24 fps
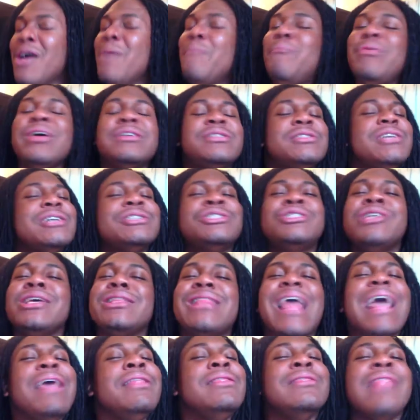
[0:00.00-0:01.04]
Bitch, this shit,
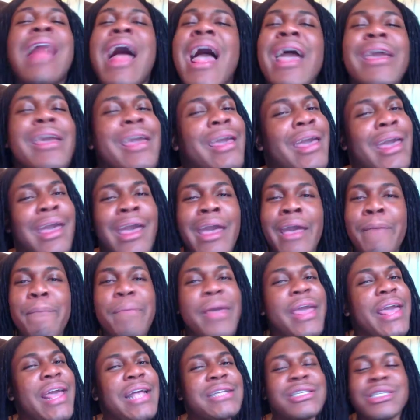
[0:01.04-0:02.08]
they lying.
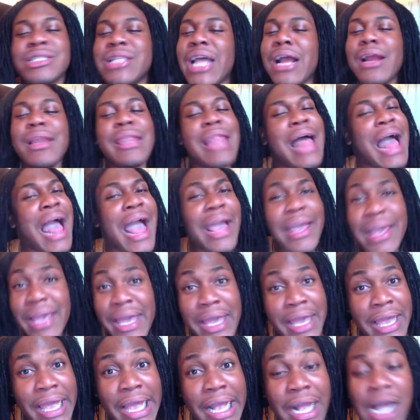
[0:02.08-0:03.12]
Bitch, they're
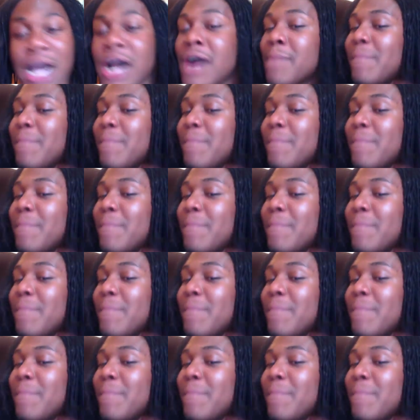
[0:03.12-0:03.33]
lying.